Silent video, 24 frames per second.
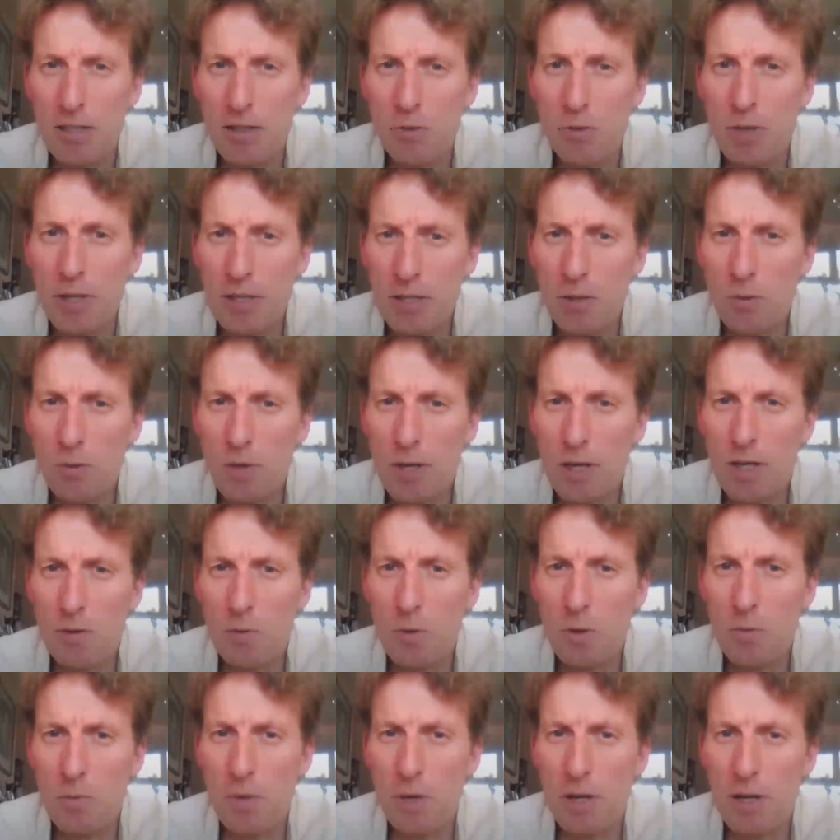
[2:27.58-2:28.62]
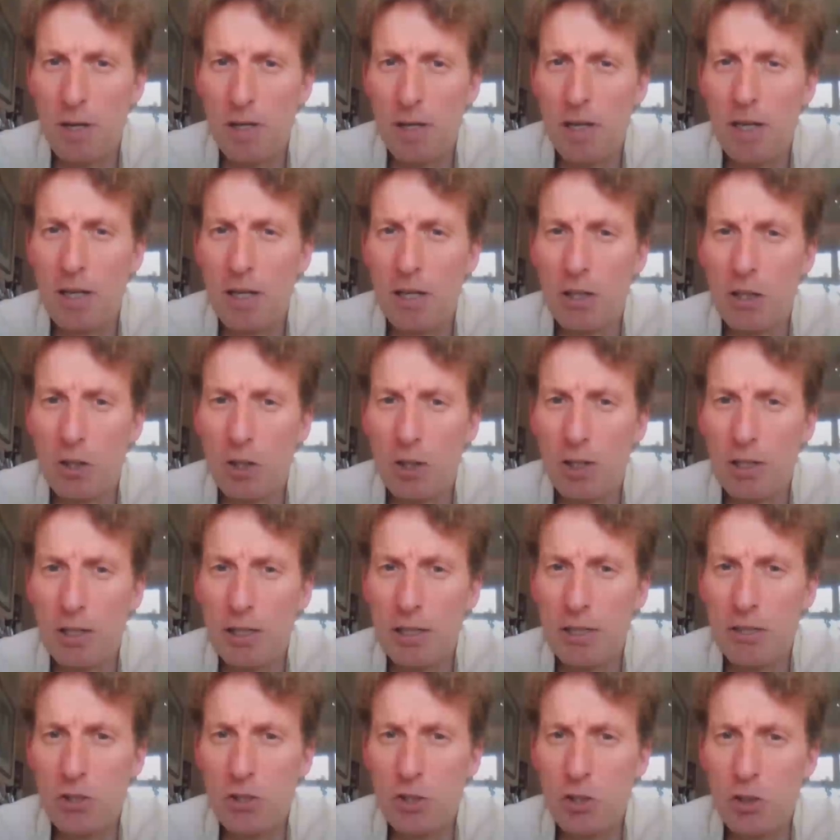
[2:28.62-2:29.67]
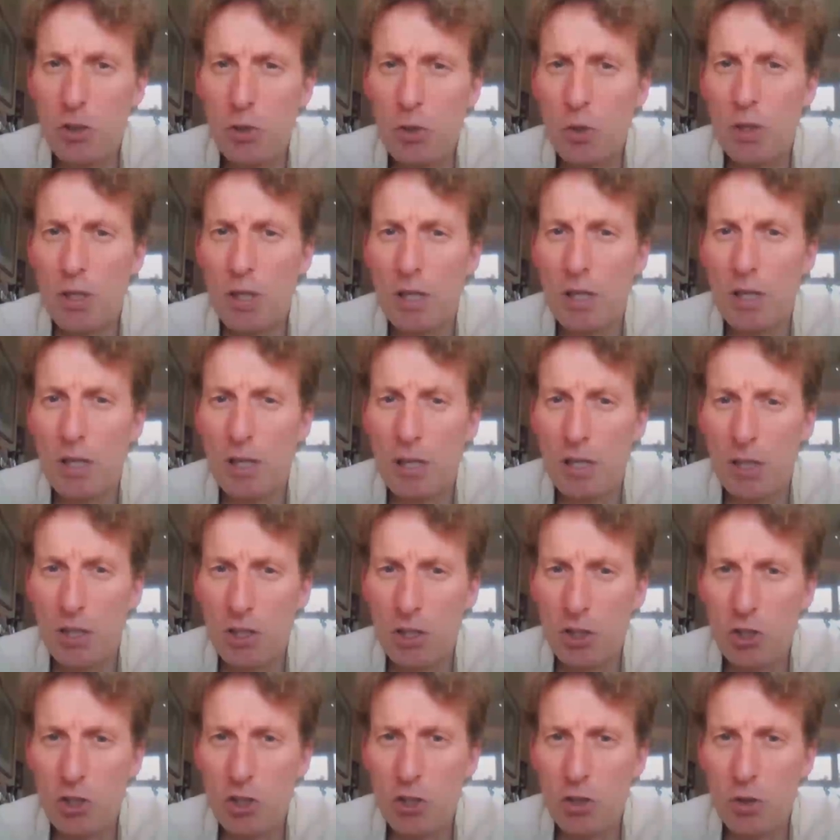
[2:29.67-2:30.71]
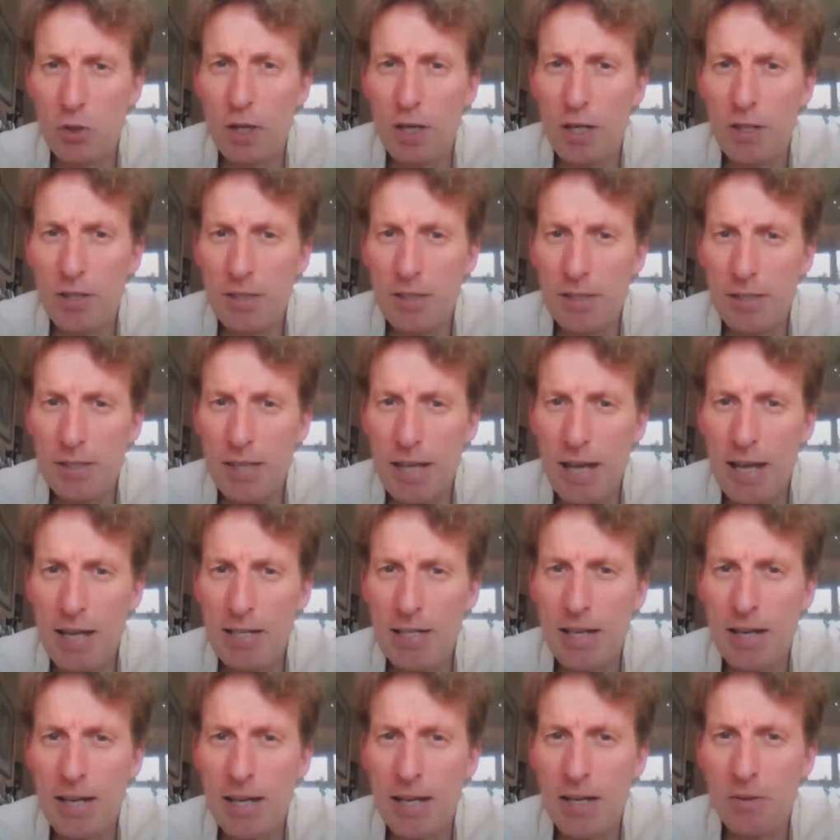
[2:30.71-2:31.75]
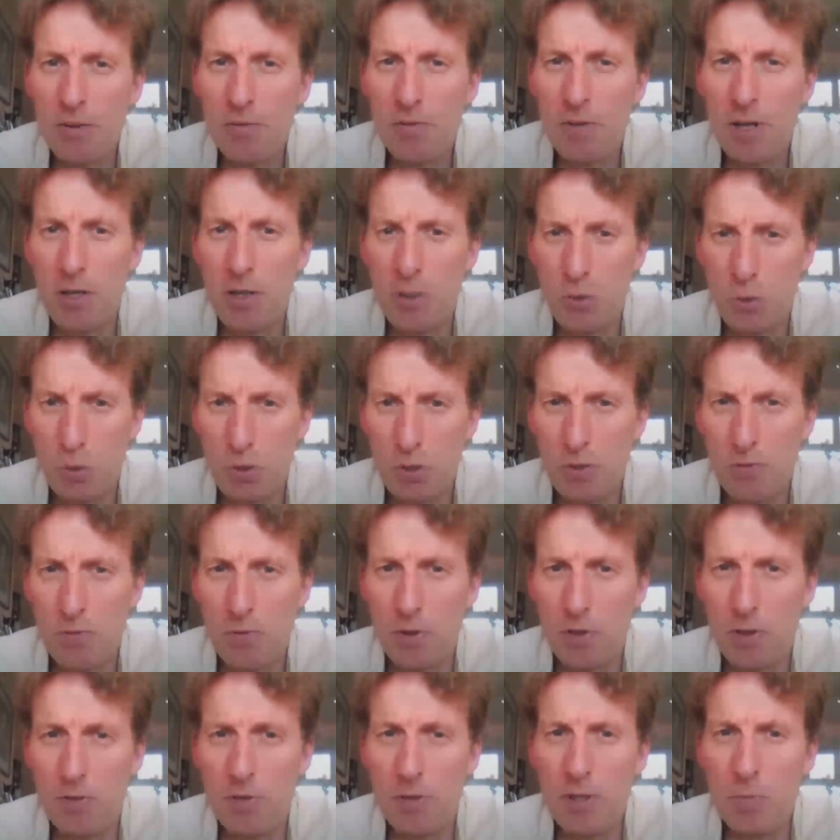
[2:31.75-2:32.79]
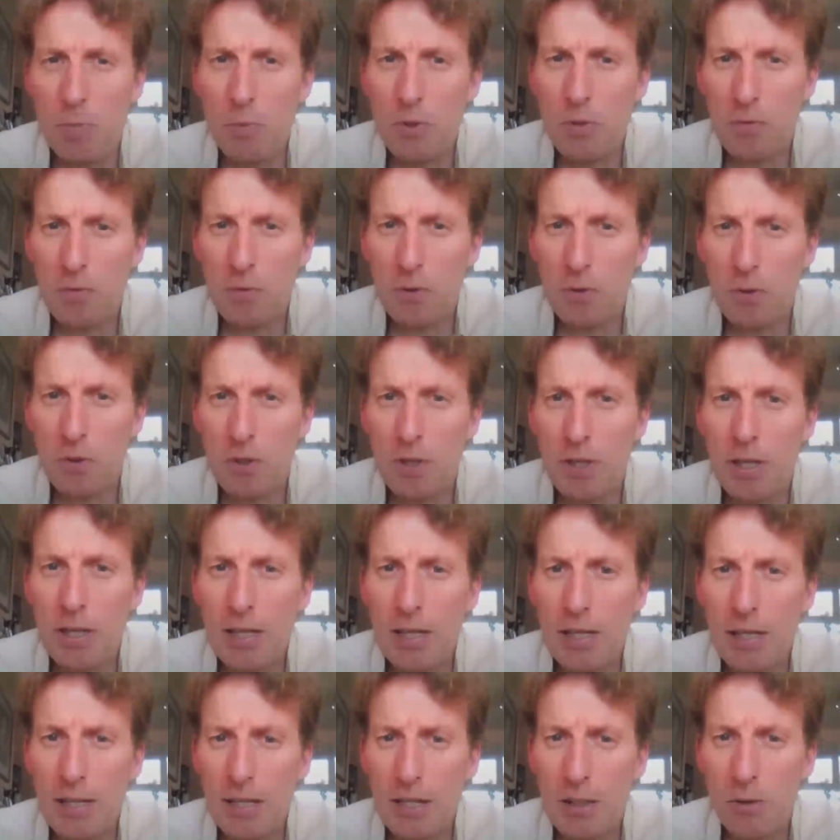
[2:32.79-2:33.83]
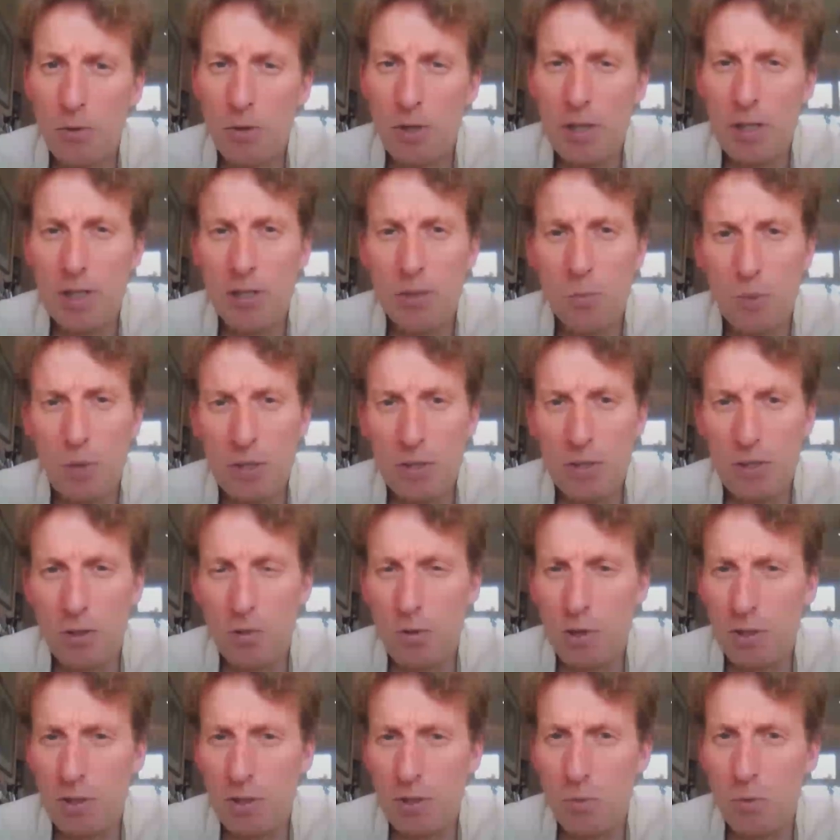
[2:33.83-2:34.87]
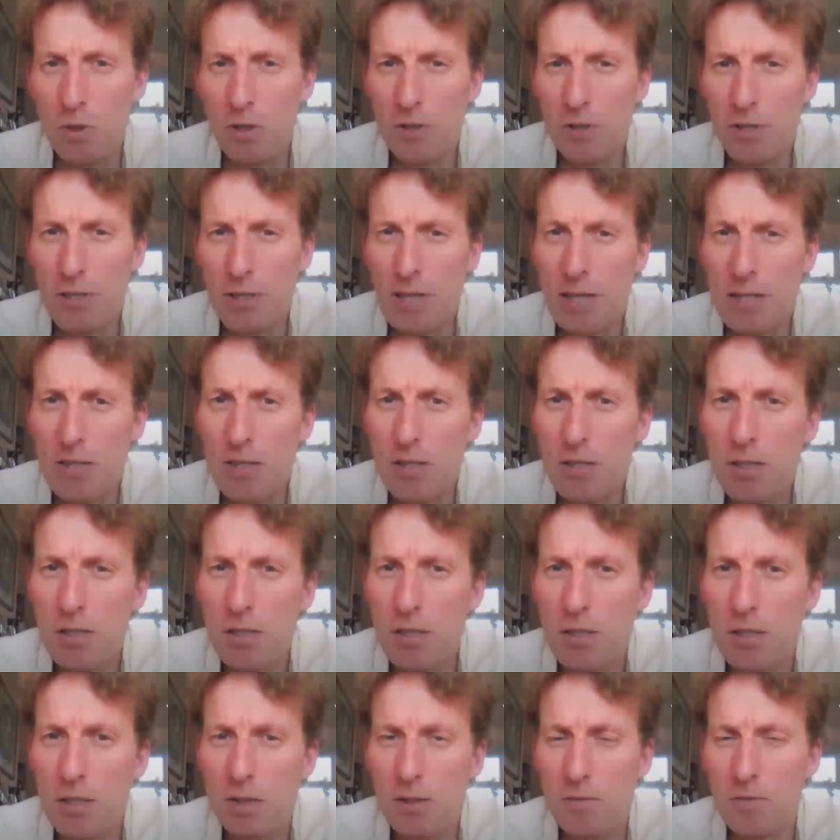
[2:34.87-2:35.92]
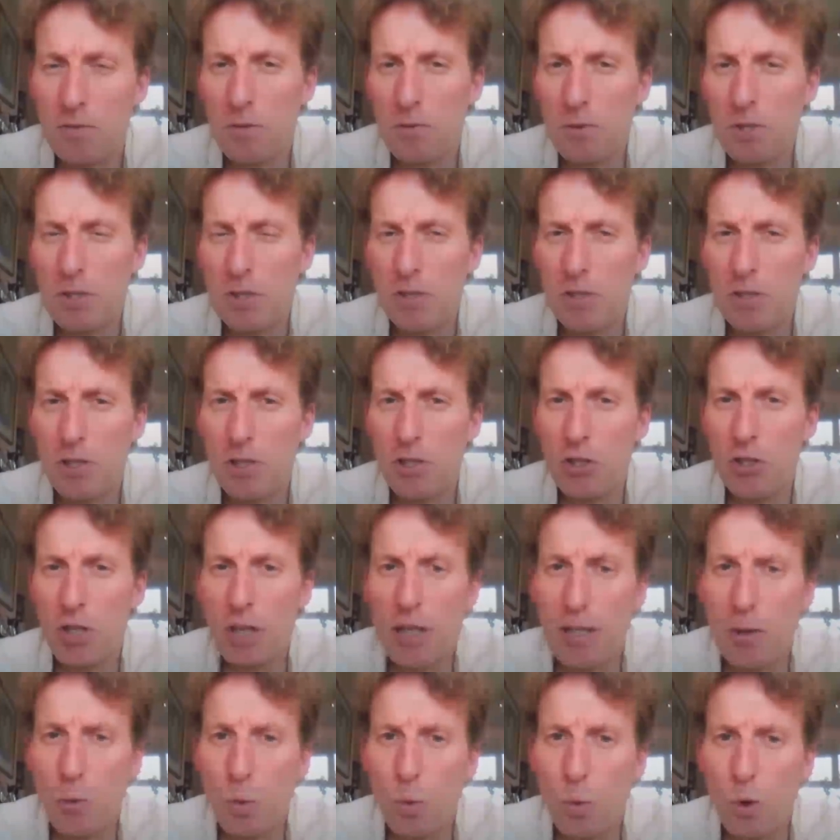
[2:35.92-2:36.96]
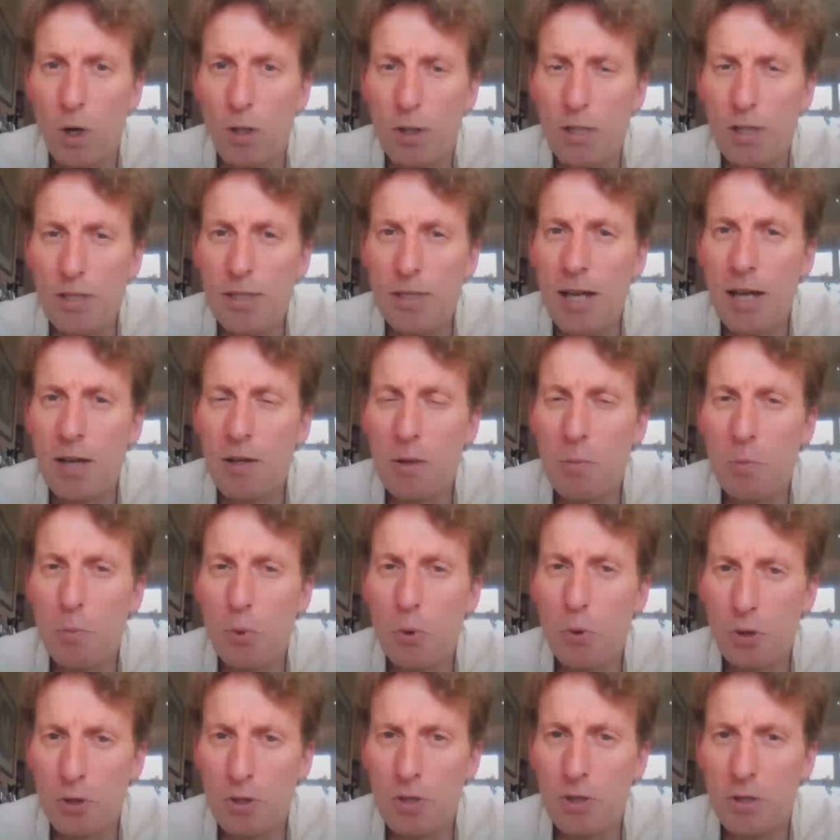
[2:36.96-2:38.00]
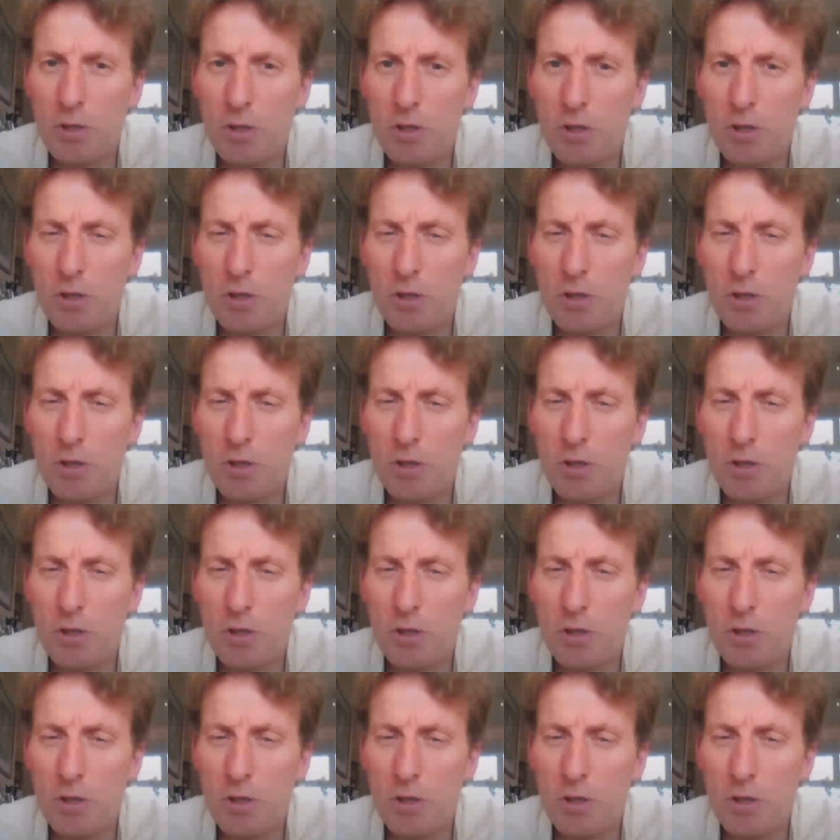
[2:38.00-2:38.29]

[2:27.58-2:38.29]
right away with my colleagues to understand how the virus was evolving before it really spreads across the world. So that's the start of the research. What is now important